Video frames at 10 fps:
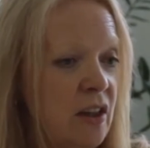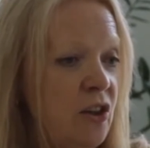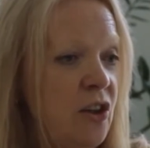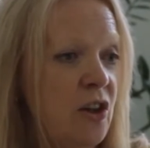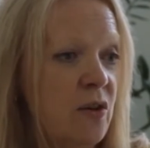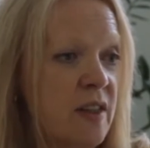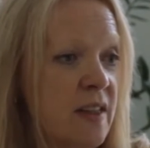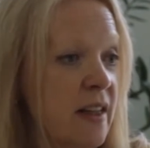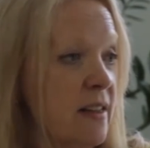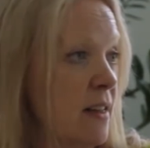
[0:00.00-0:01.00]

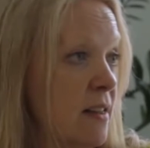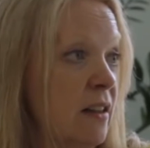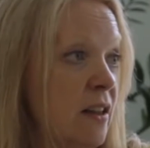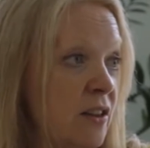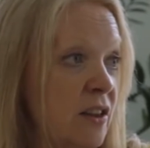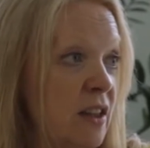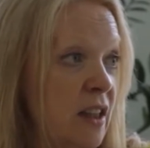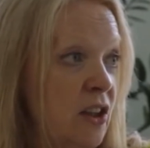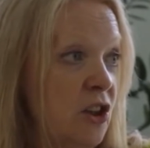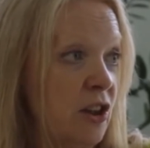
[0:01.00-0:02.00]
Neuroscience has a lot to
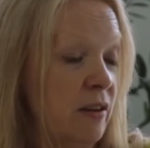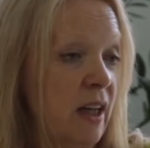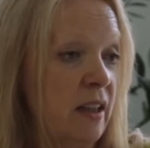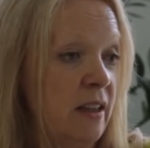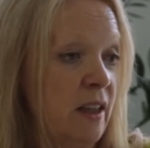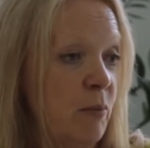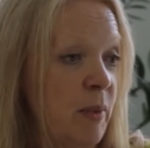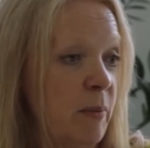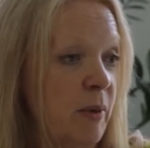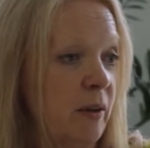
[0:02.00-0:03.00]
teach L&D
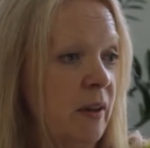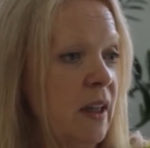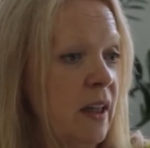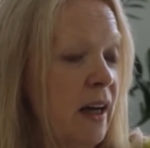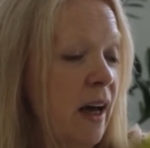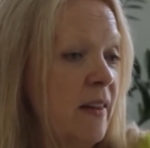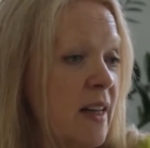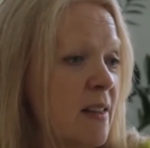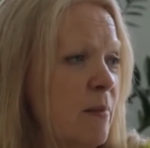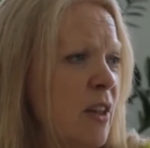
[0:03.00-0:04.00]
people, and
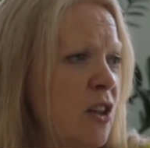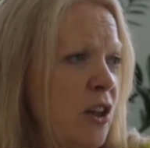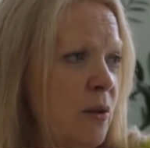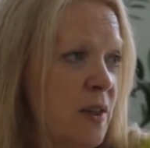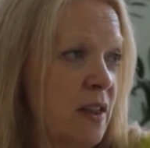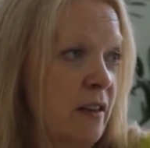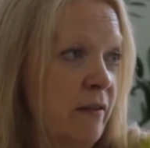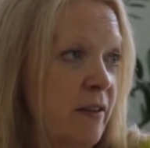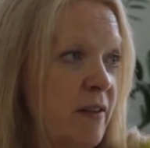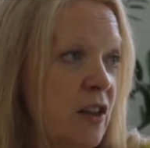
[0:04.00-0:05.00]
that's some of the new
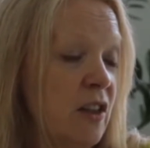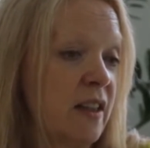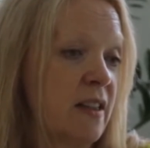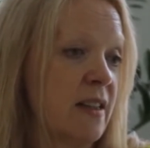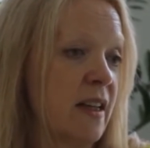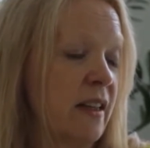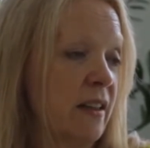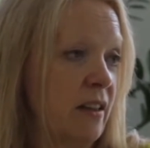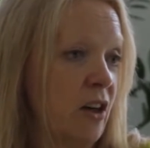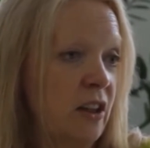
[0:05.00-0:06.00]
stuff. We've still got the
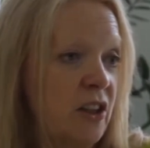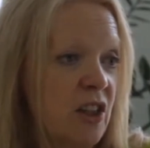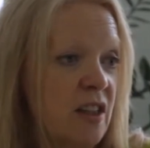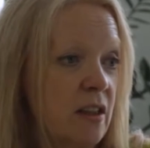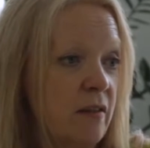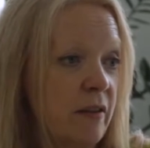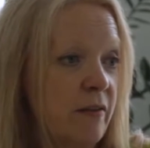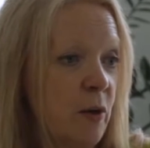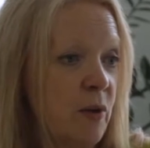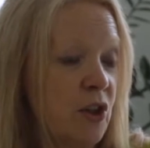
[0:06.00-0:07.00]
psychology stuff
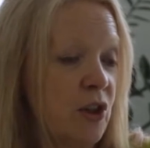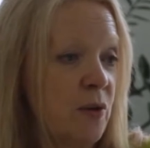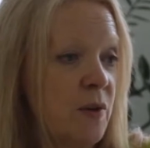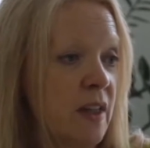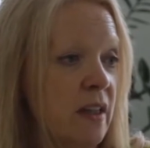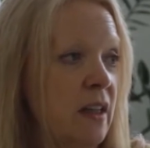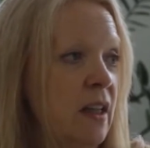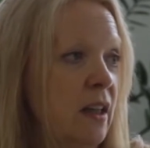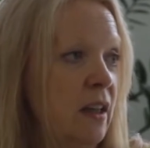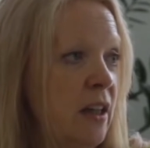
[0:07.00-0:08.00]
we've always used, the
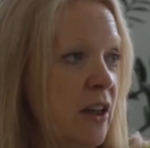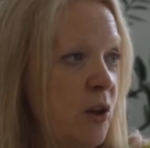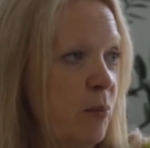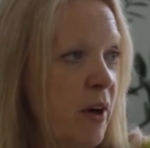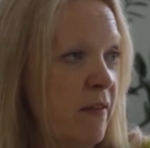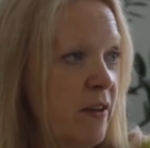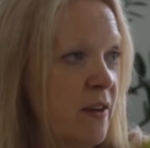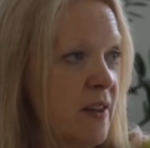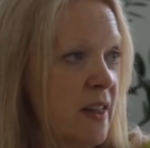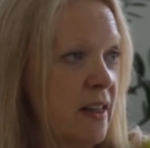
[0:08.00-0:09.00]
learner
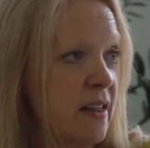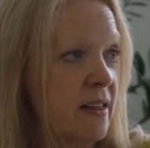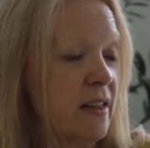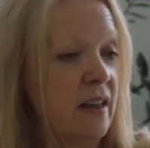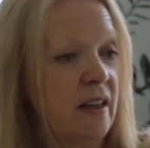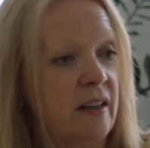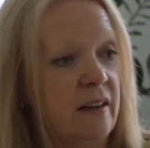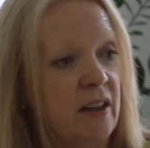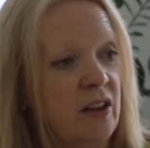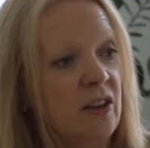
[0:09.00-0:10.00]
preferences,
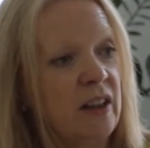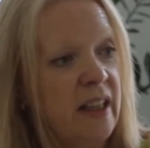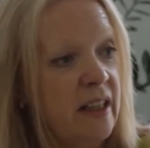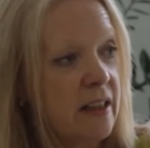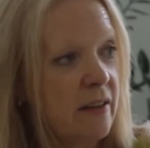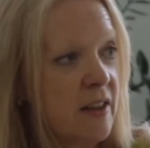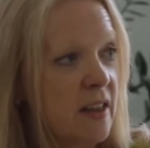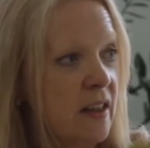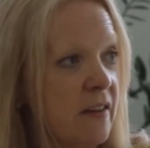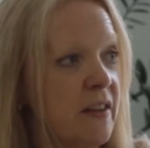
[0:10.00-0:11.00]
the cognitive
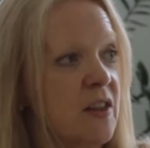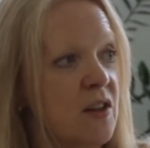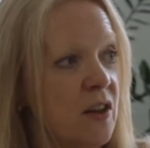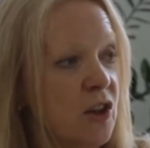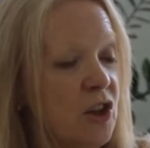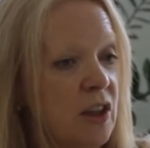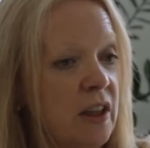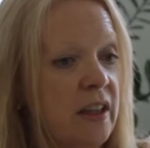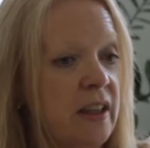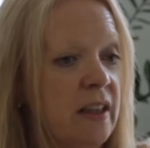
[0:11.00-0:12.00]
stuff, the social
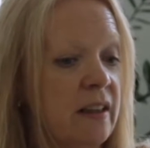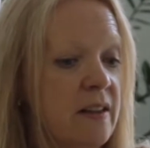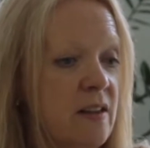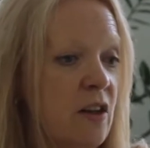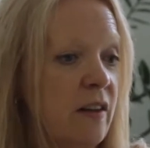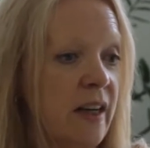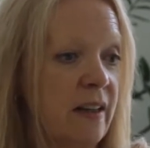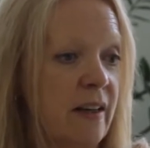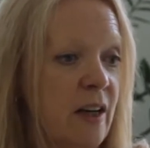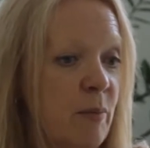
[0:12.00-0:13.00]
learning. There's all
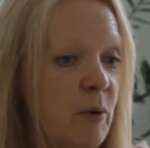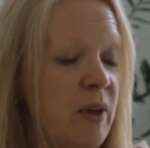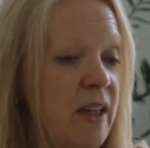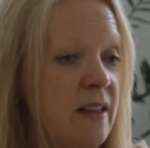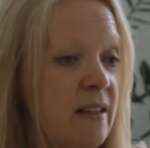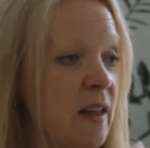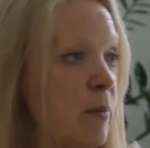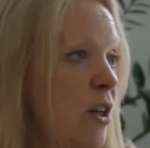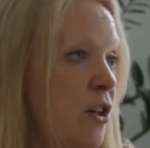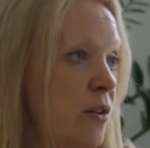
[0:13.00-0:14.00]
that there, but we need to think
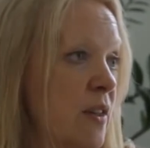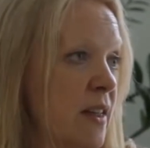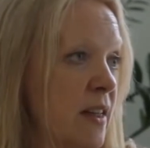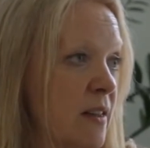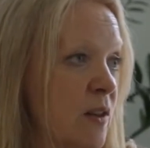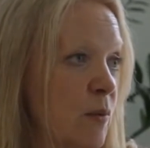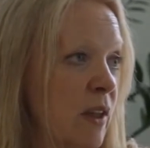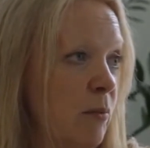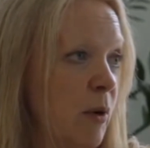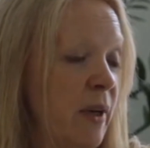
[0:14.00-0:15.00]
about neuroscience as
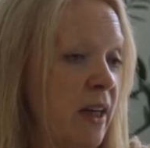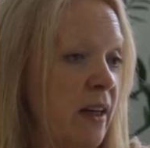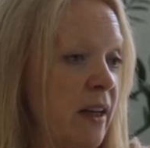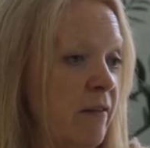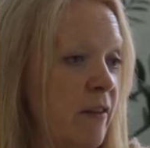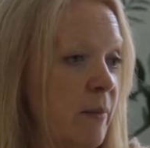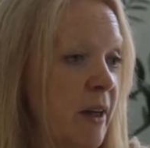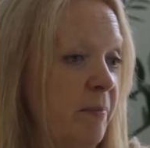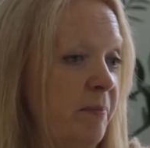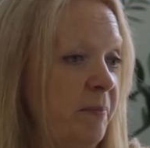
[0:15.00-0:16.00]
well and what we can gain from
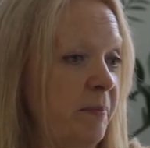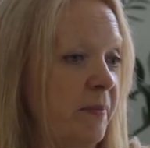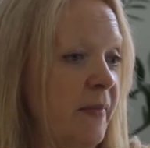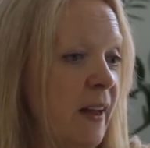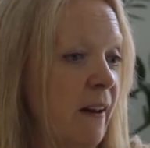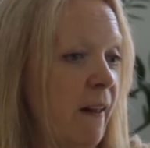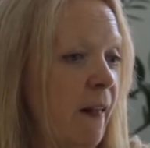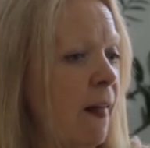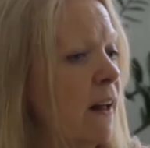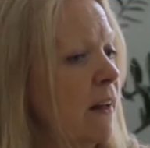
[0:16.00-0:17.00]
that. And
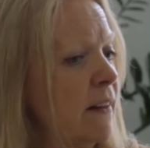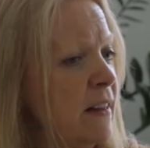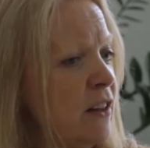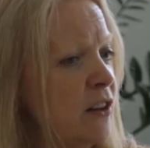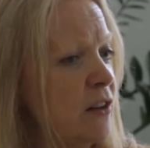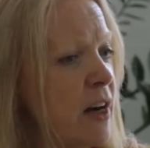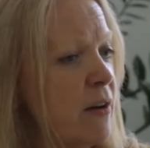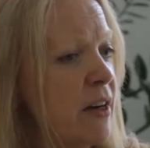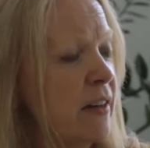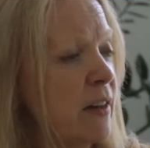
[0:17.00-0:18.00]
then the other
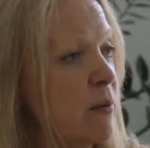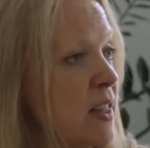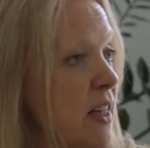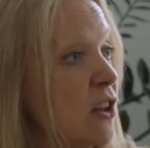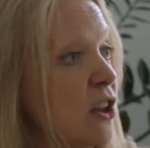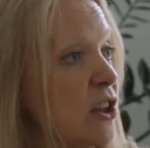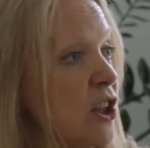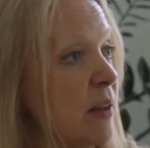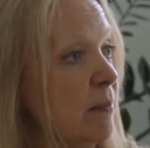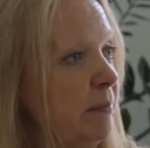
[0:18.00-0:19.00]
area, I think, was technology.